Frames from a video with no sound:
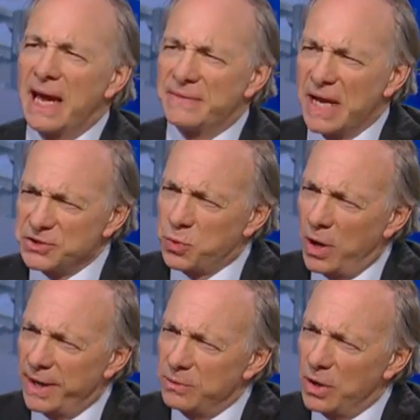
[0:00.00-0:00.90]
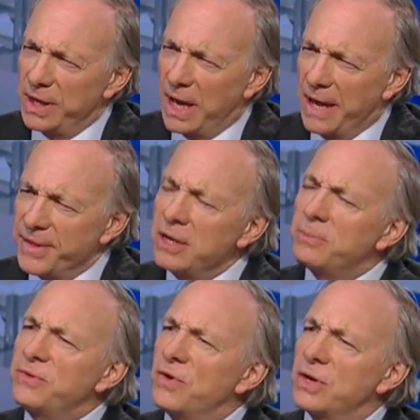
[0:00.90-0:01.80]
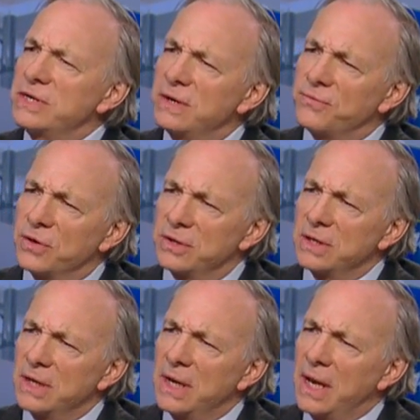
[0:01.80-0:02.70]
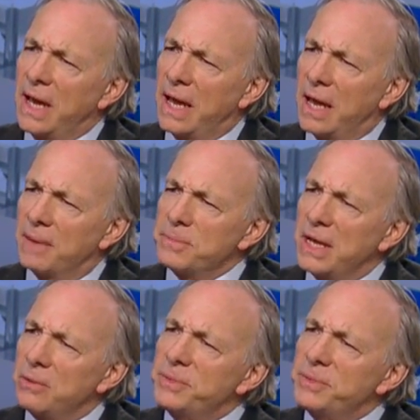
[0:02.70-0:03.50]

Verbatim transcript: And that's why I think it'll be very different and it'll